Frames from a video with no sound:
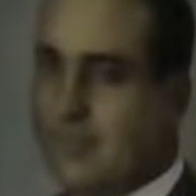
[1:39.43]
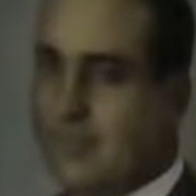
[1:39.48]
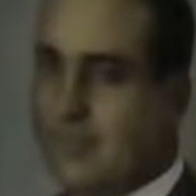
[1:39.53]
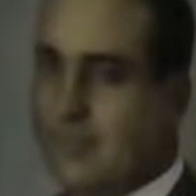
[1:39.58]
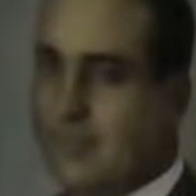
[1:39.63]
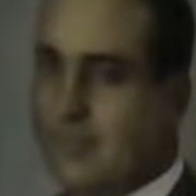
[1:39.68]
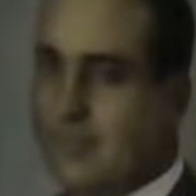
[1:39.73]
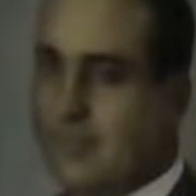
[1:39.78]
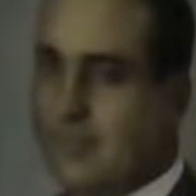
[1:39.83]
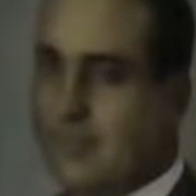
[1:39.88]

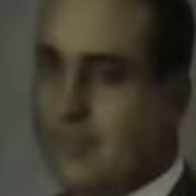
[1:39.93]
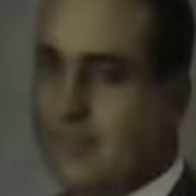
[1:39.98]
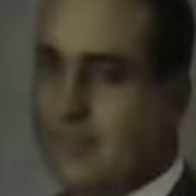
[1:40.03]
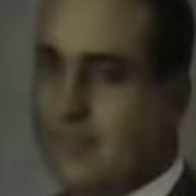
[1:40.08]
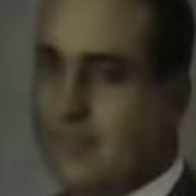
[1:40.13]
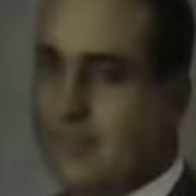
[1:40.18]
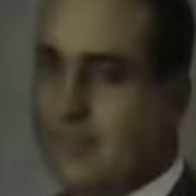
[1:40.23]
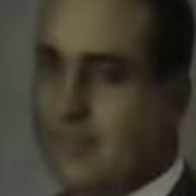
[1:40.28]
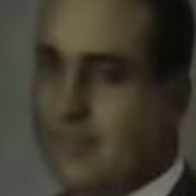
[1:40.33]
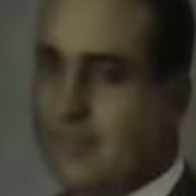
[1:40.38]

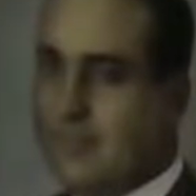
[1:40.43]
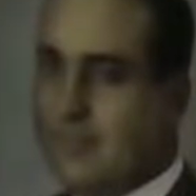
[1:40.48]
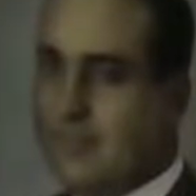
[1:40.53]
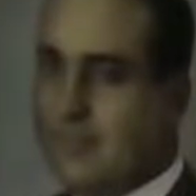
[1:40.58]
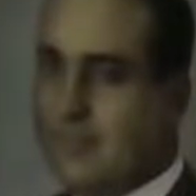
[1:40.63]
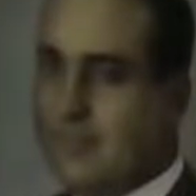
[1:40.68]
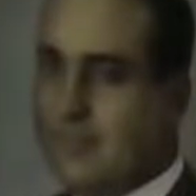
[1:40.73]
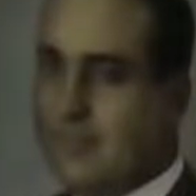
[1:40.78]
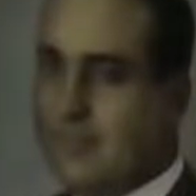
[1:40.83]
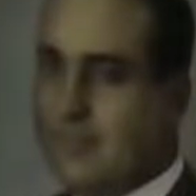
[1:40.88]

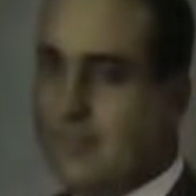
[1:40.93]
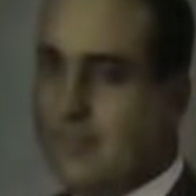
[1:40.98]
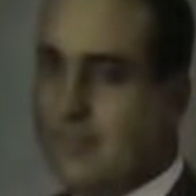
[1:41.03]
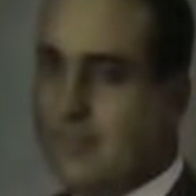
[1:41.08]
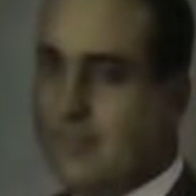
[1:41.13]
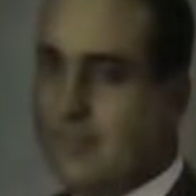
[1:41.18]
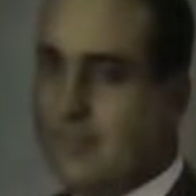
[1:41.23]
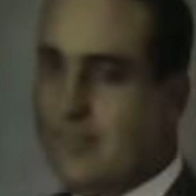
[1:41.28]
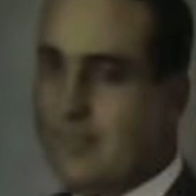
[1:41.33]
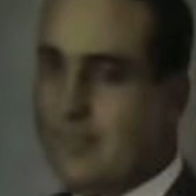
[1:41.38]

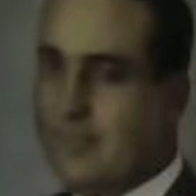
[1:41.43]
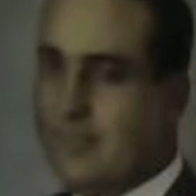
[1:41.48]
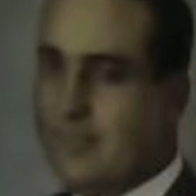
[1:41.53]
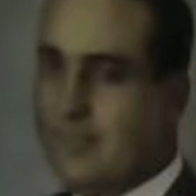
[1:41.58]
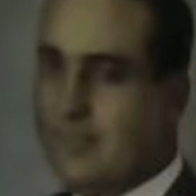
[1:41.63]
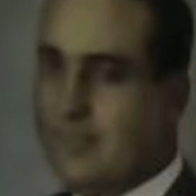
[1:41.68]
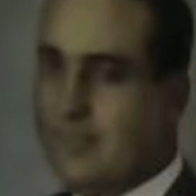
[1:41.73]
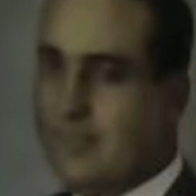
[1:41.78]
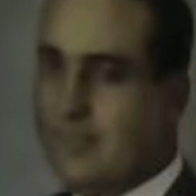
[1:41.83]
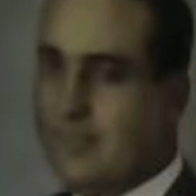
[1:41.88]

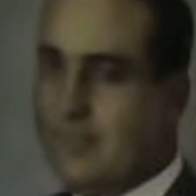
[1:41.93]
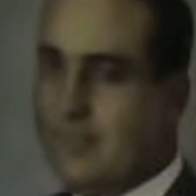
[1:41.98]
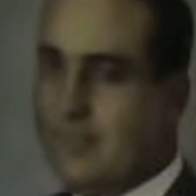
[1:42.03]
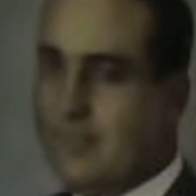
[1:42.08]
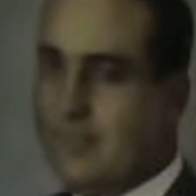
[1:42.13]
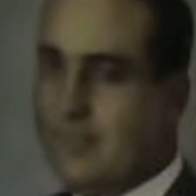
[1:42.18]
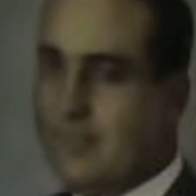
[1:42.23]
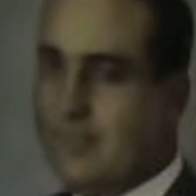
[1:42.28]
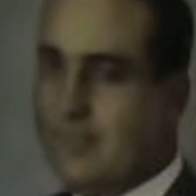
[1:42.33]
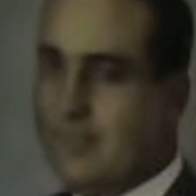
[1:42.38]

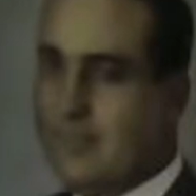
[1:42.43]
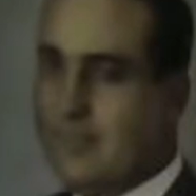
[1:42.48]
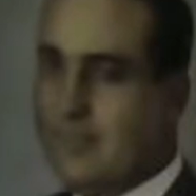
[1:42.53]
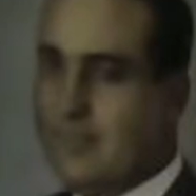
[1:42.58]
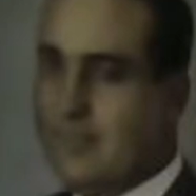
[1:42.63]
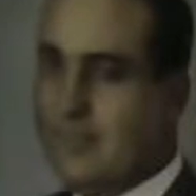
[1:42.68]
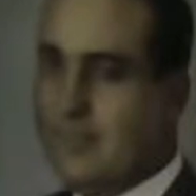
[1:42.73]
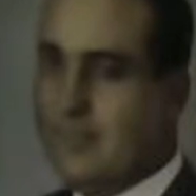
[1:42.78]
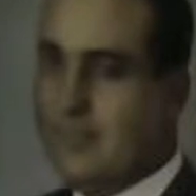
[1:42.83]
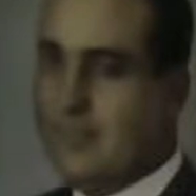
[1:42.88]

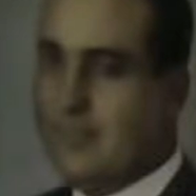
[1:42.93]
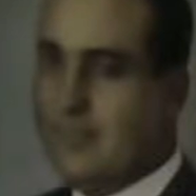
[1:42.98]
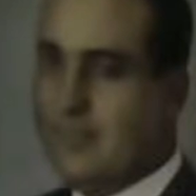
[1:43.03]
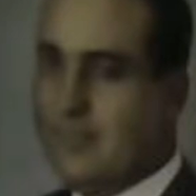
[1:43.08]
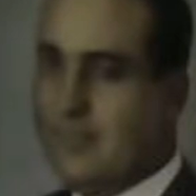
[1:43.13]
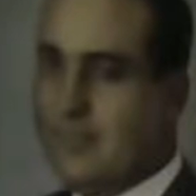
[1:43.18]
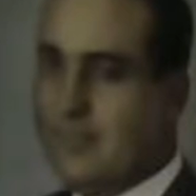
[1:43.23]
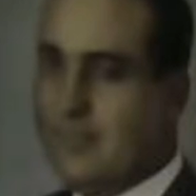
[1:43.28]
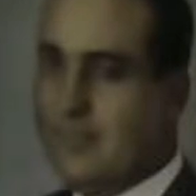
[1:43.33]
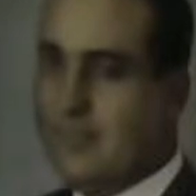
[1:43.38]

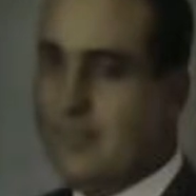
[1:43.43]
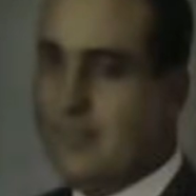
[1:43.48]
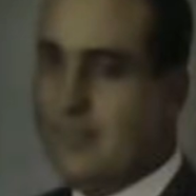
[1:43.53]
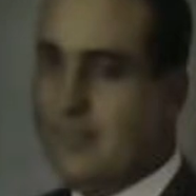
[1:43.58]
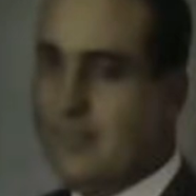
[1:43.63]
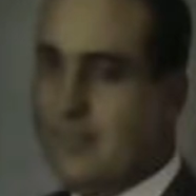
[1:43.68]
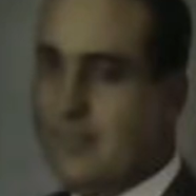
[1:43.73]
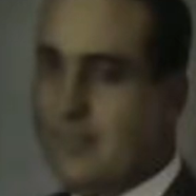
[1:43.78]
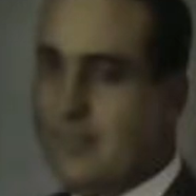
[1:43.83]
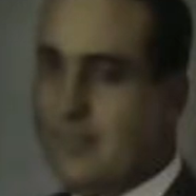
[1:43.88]

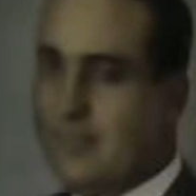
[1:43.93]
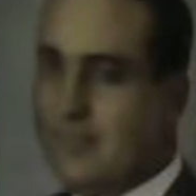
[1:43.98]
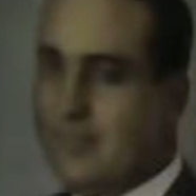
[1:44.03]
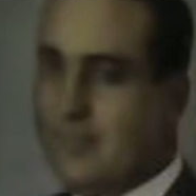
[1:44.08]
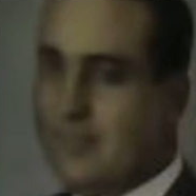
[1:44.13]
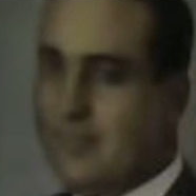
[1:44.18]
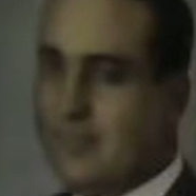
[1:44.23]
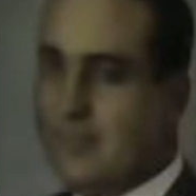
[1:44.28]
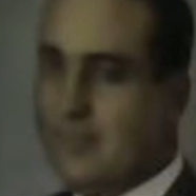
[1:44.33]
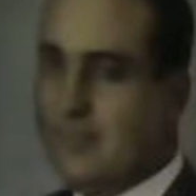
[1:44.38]

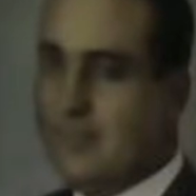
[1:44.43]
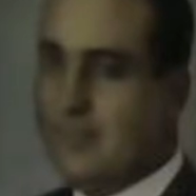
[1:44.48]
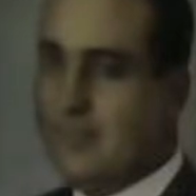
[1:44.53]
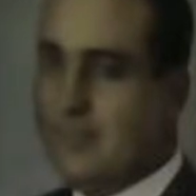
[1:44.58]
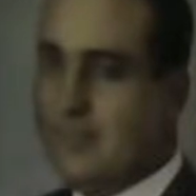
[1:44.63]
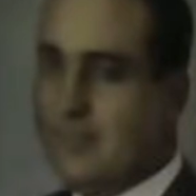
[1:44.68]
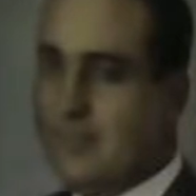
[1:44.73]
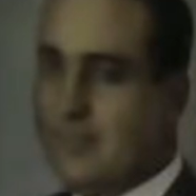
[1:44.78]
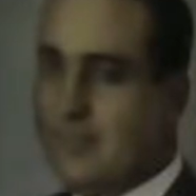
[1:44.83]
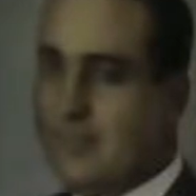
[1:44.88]

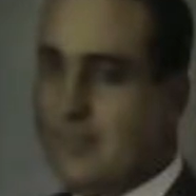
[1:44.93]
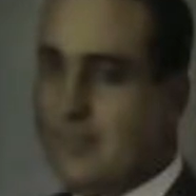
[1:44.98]
The person shown says nothing.